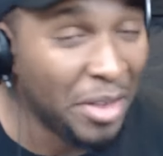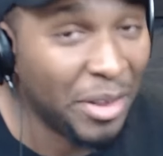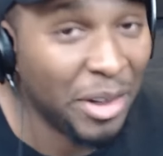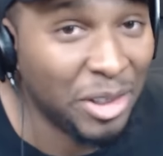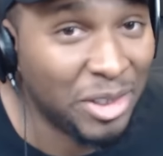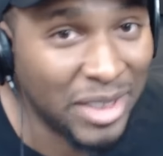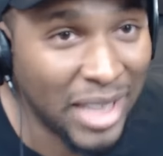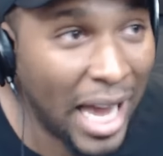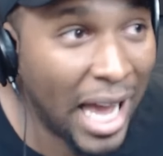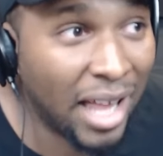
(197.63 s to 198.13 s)

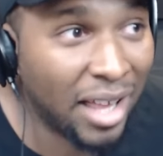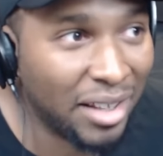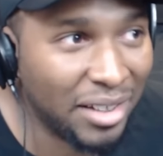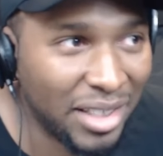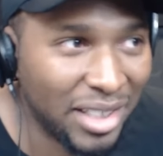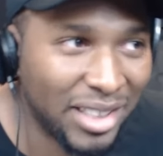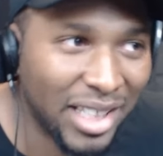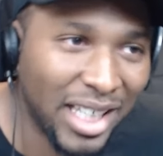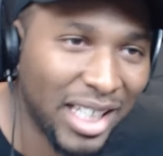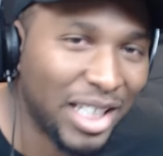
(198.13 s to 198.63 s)
They're
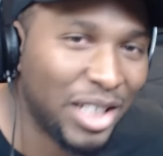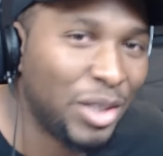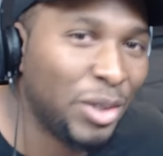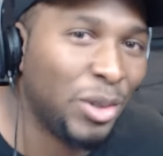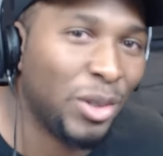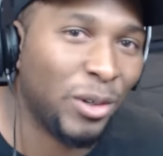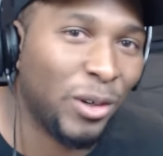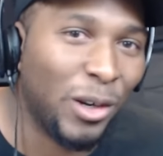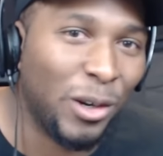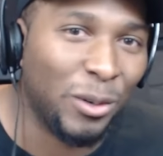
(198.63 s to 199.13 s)
talented. They can
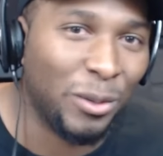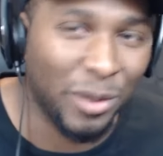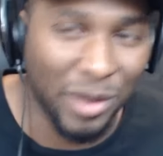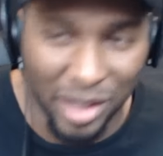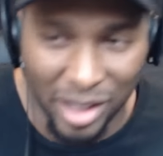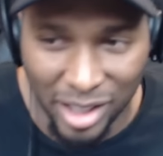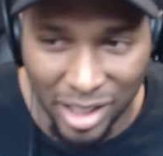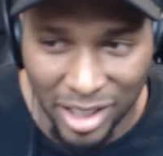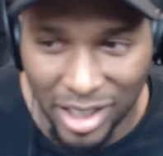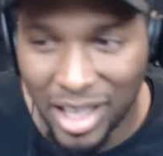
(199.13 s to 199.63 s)
do their own
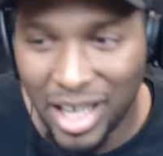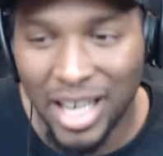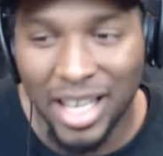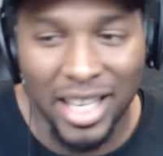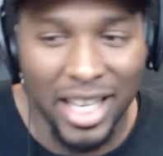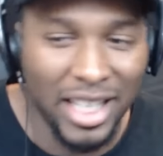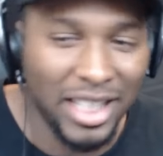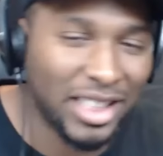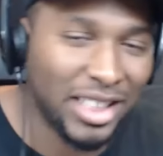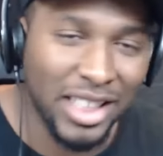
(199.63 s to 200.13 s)
thing.
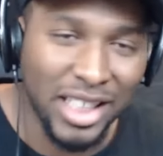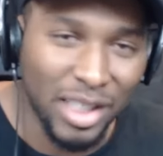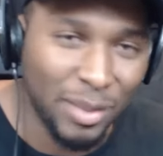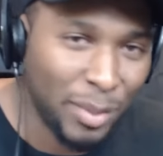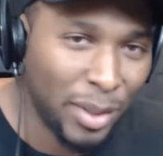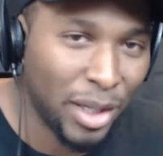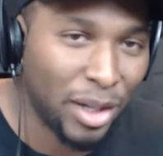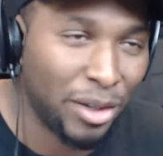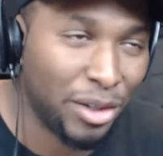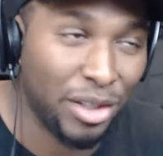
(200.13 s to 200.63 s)
They just need
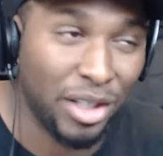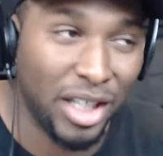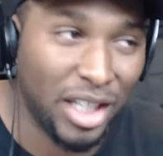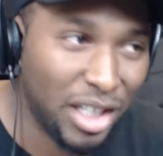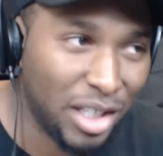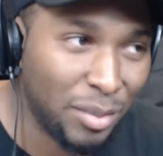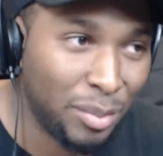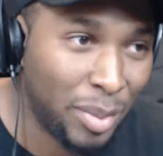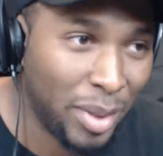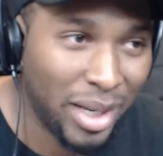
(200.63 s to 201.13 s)
to be on an
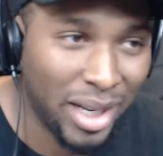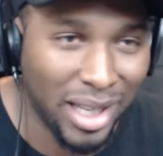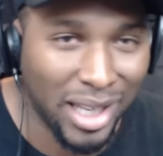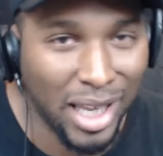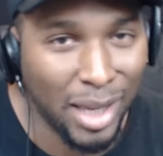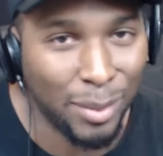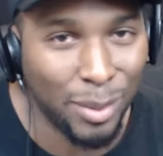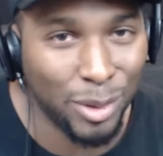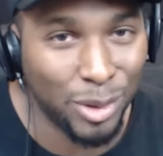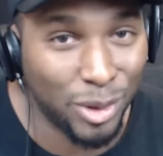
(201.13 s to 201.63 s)

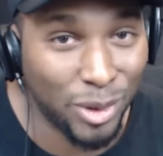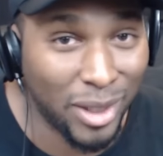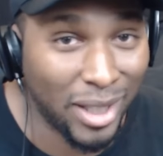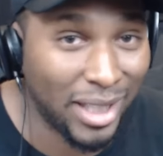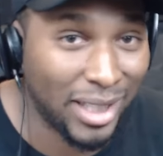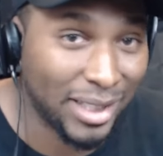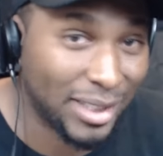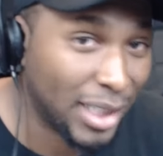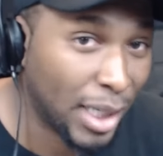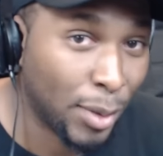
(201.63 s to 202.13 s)
independent label so
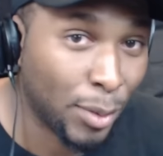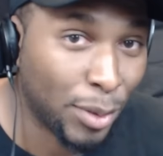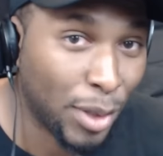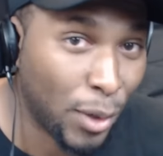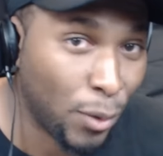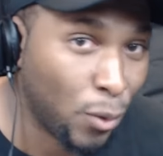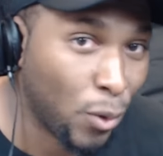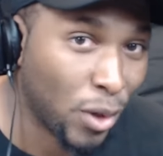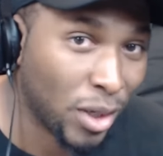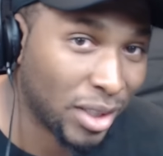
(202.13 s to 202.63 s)
they can say what
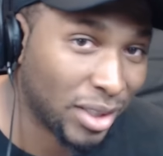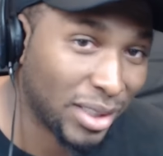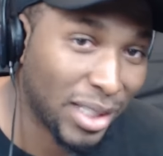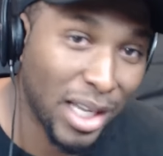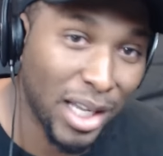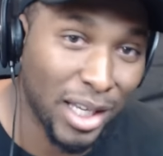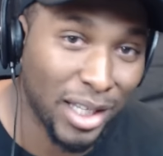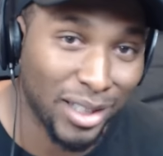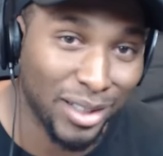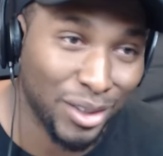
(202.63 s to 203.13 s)
they want to
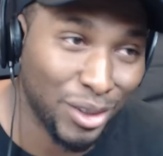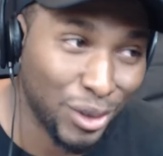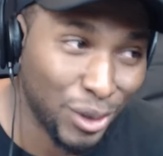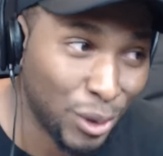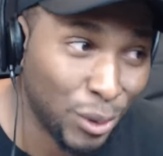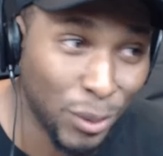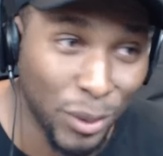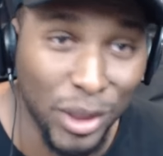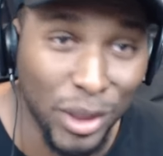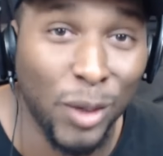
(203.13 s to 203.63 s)
say
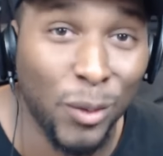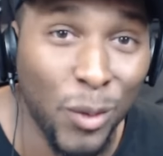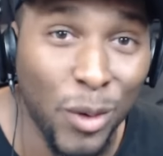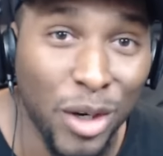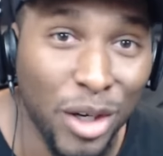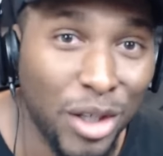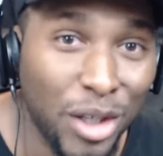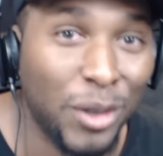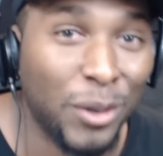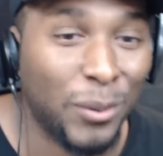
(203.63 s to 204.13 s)
and do what they
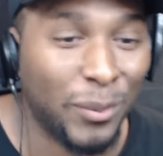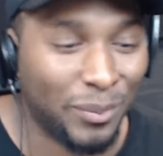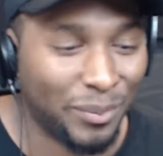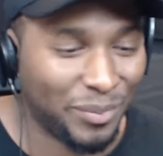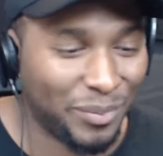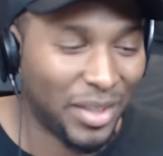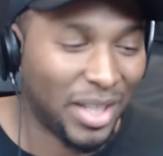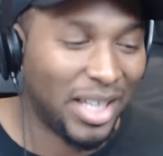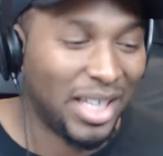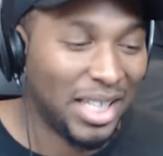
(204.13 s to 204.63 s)
want to do.
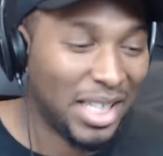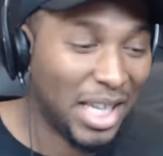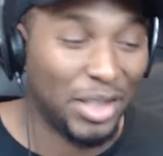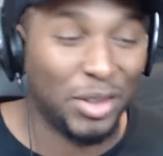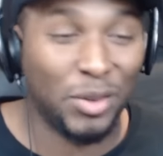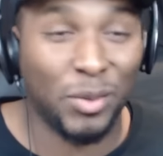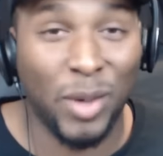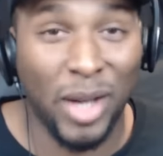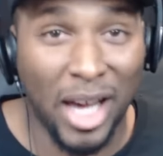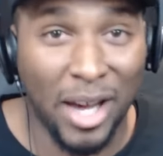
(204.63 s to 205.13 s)

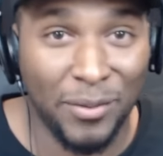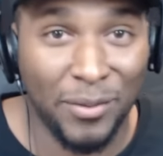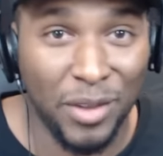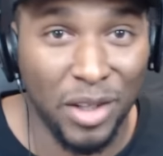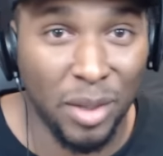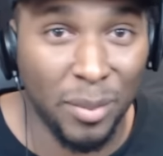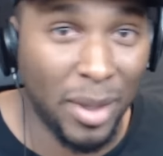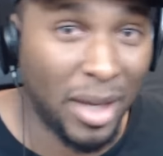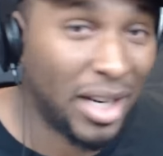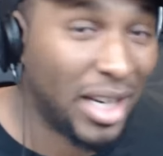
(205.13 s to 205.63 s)
That's the way I
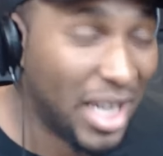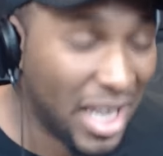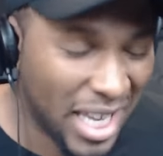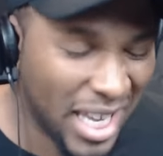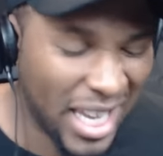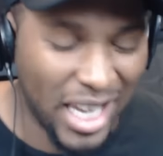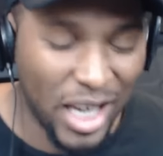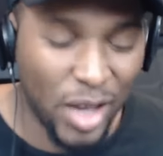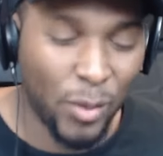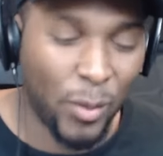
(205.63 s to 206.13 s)
feel about it.
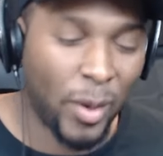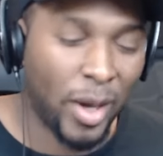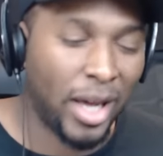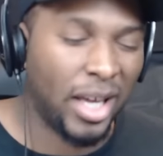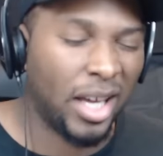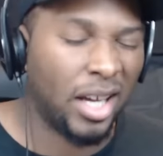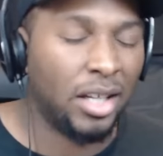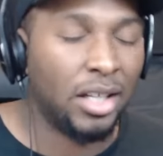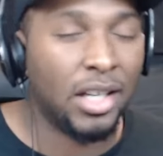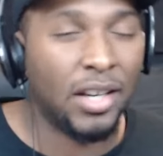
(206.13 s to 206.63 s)

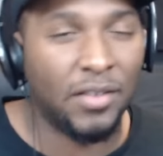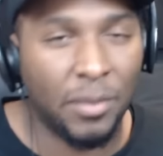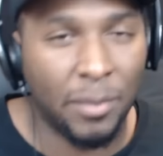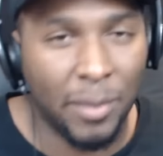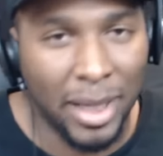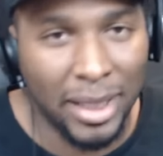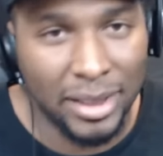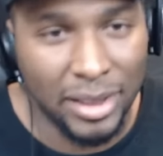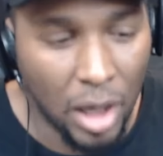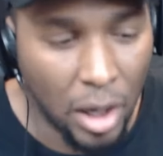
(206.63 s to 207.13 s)
Anyway, enough
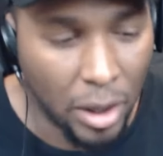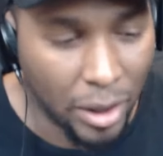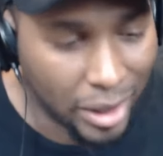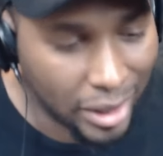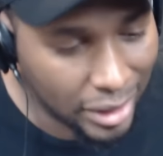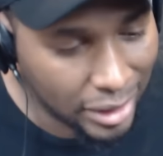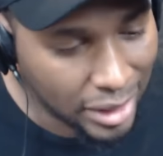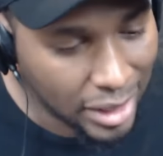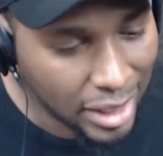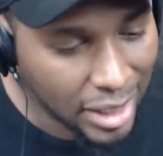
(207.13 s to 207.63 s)
of my
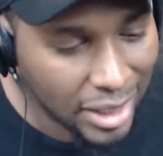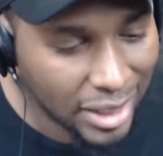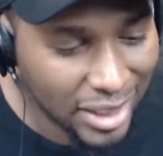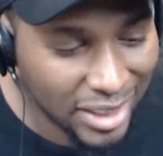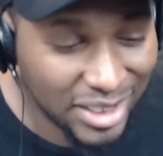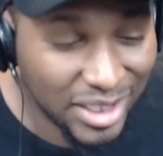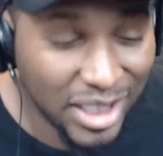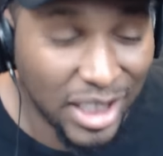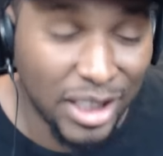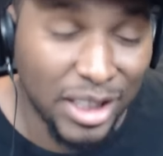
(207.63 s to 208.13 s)
talking.
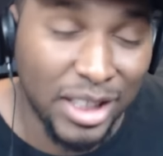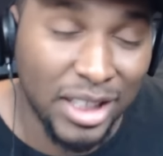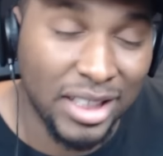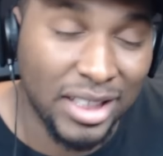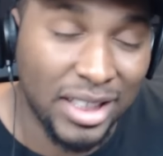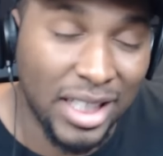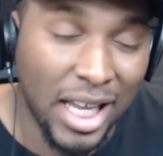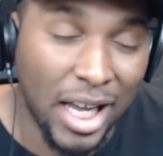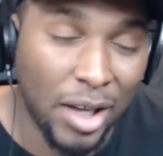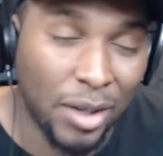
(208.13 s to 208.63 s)
Let's check
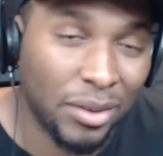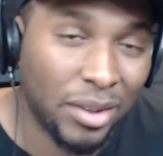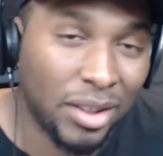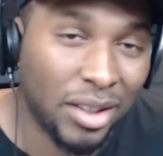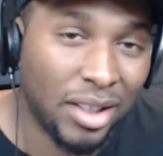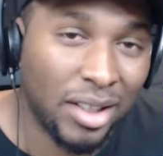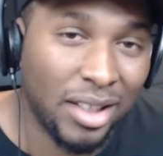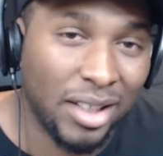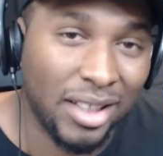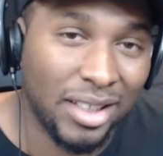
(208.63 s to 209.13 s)
this out
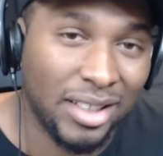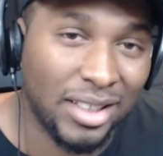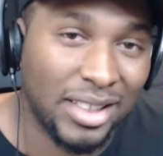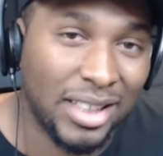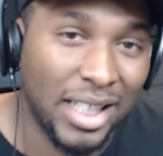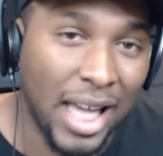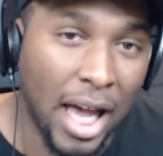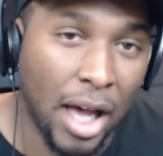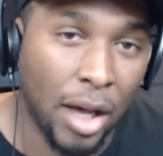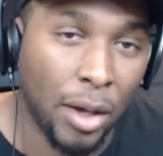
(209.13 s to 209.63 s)
and
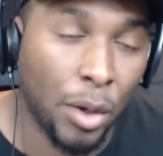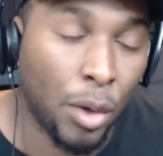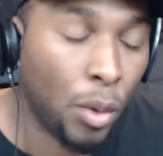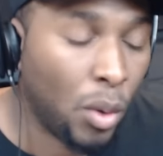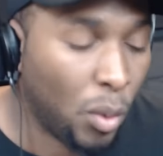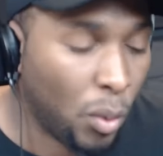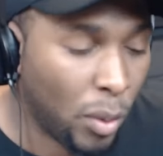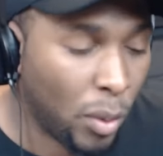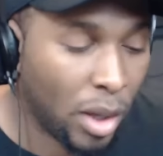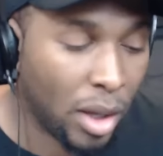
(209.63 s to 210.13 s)
see how
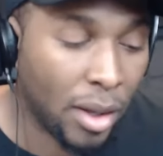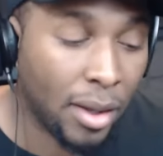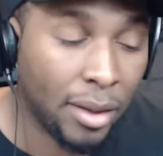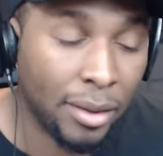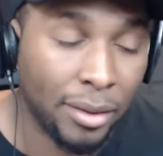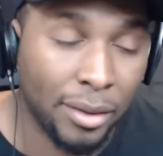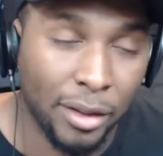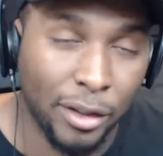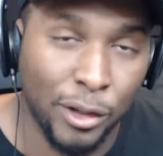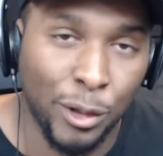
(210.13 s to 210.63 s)
well
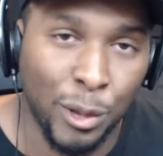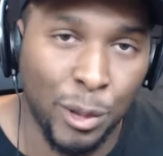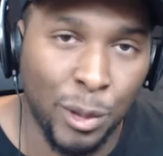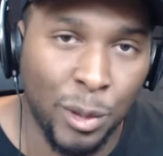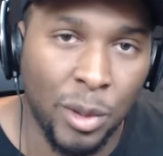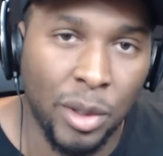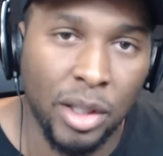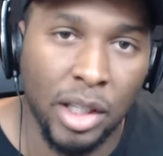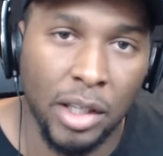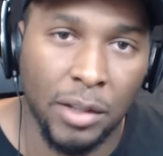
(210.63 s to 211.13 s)
the
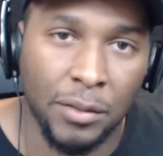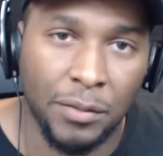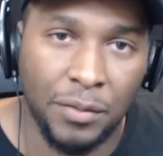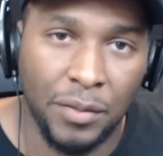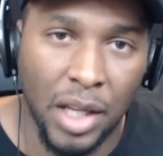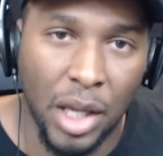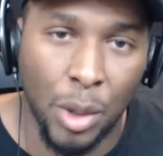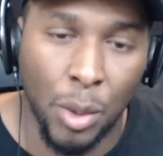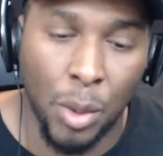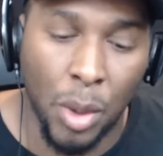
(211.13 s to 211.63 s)
girl can
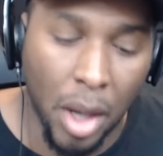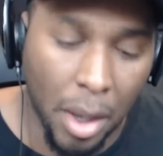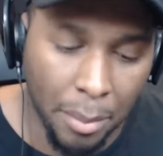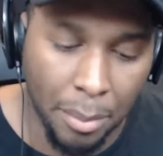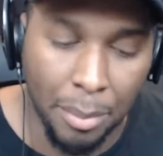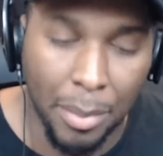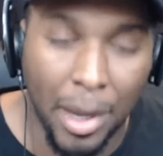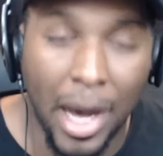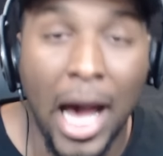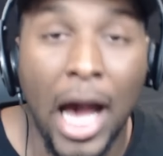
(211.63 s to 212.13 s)
flow
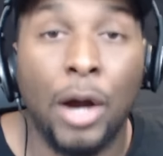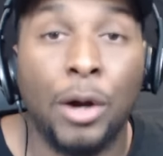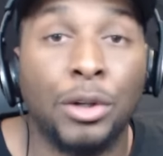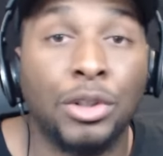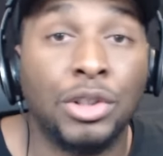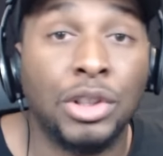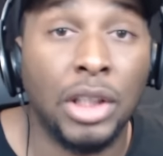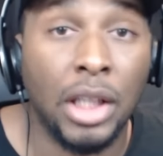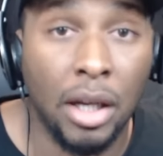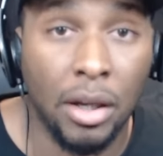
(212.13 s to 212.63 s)
by
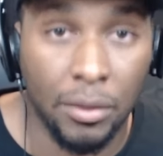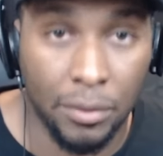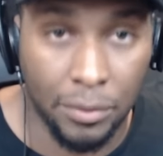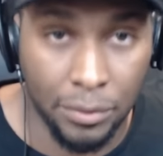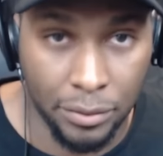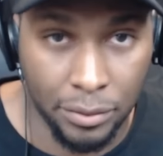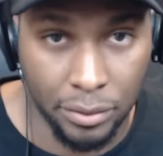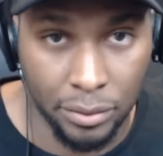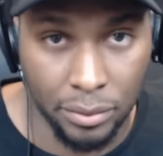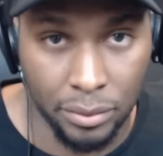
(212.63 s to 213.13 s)

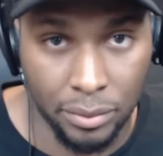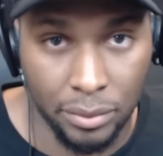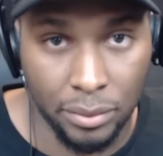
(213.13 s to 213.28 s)
herself.